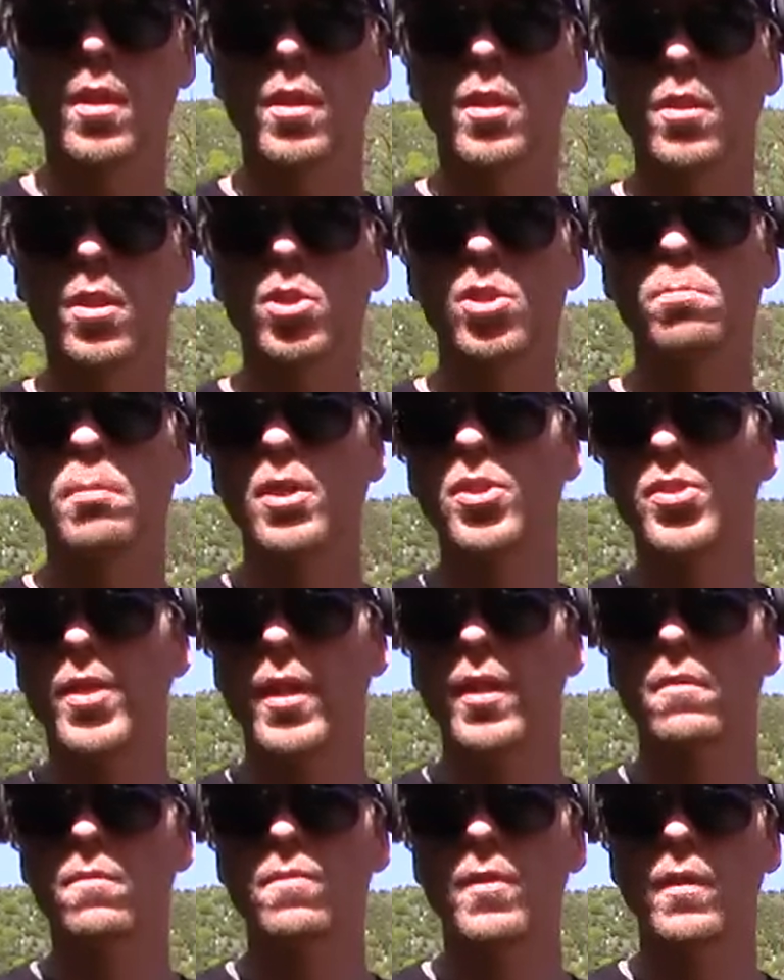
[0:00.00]
This is my
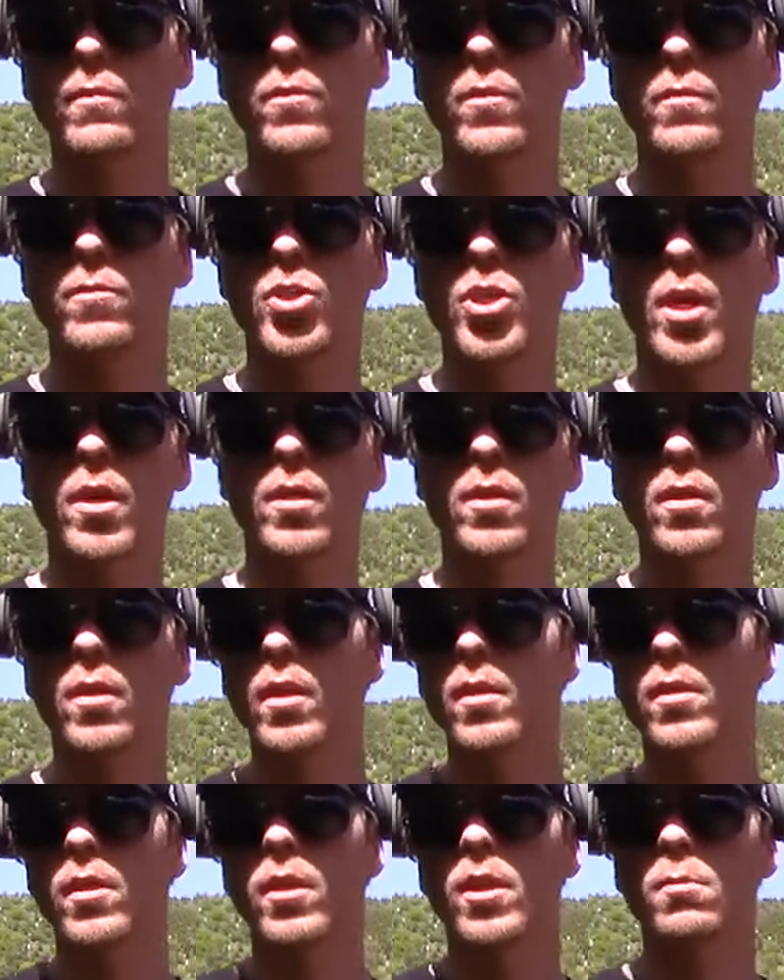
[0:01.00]
second favorite shotgun. I
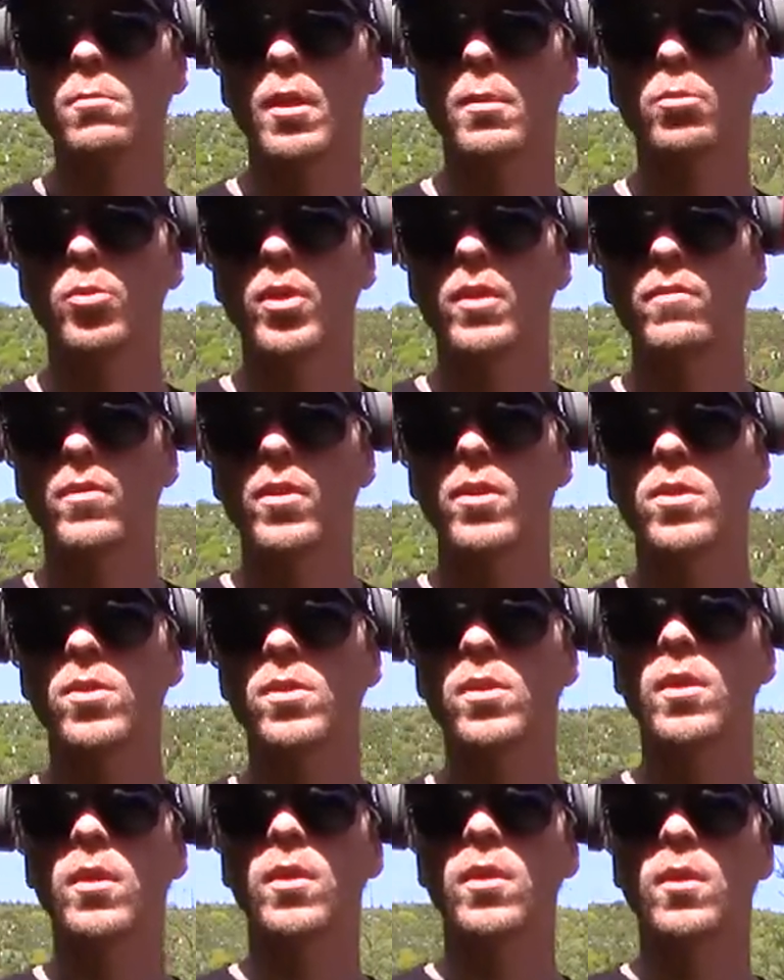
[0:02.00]
think in my previous
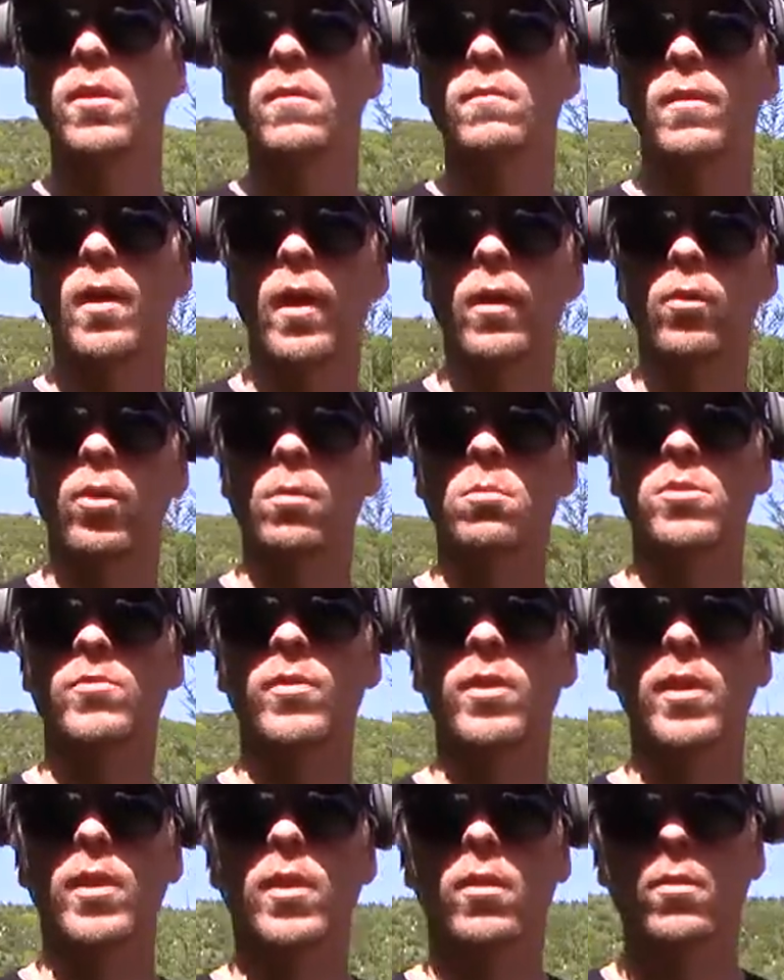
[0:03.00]
firearms
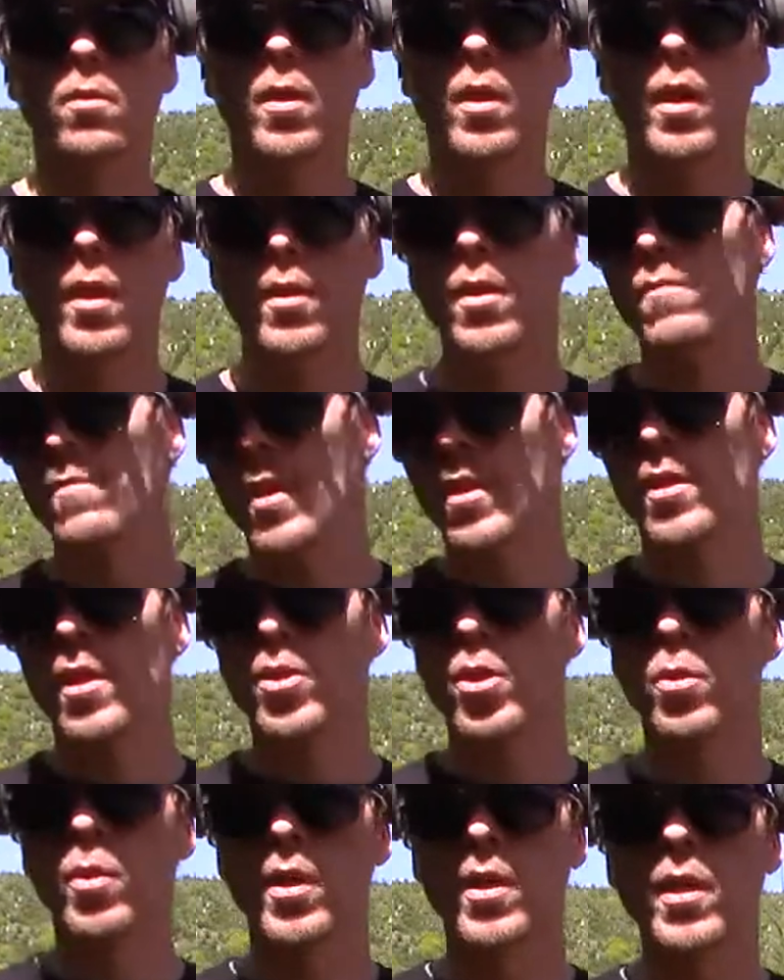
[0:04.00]
video, in fact I
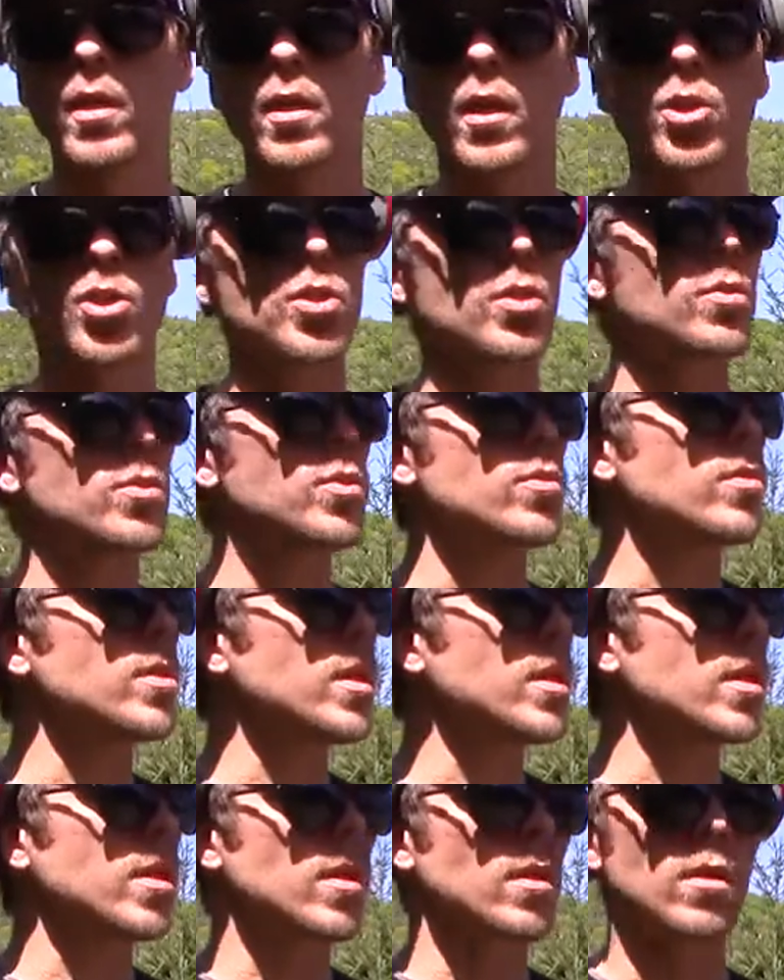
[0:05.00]
know I did, I showed you
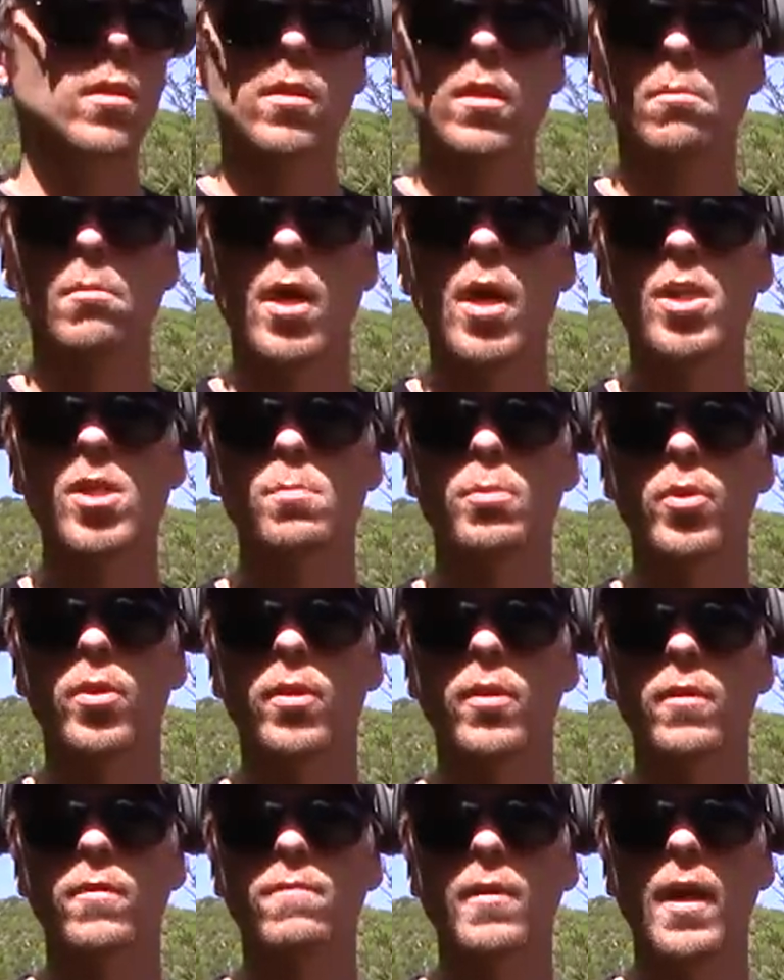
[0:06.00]
the
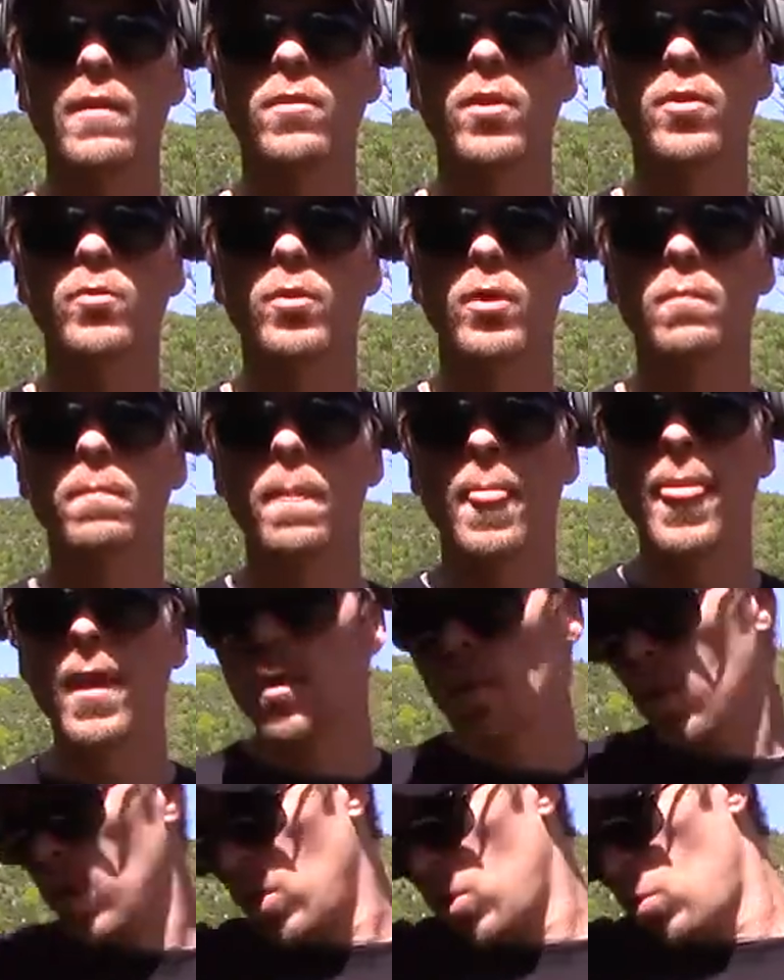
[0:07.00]
Mossberg 500
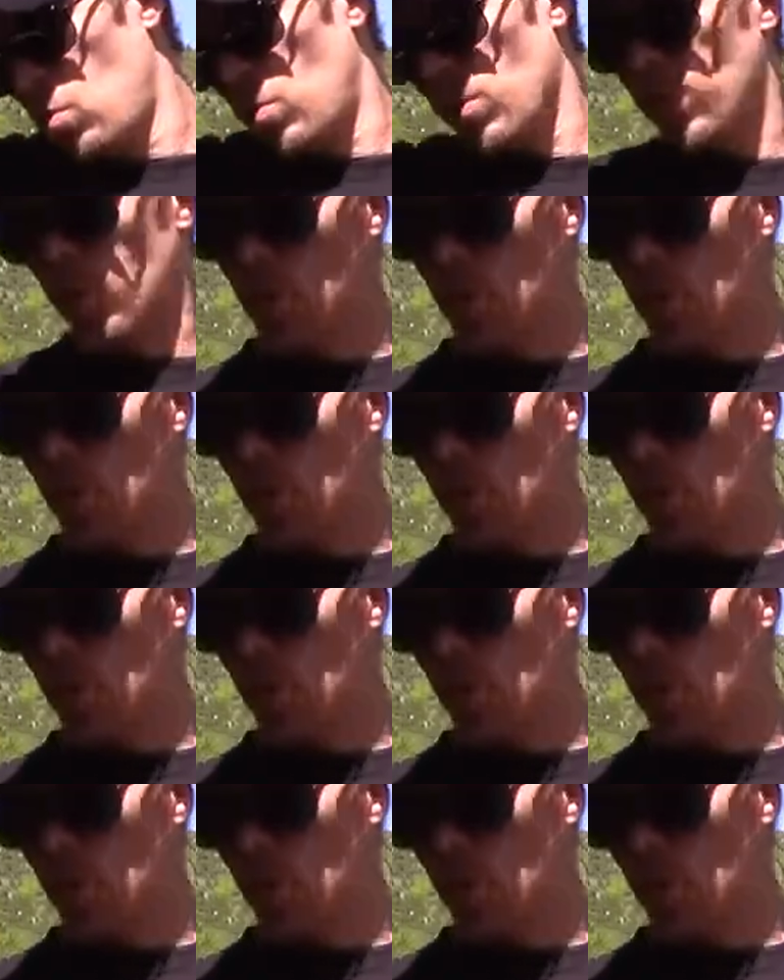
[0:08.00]
with a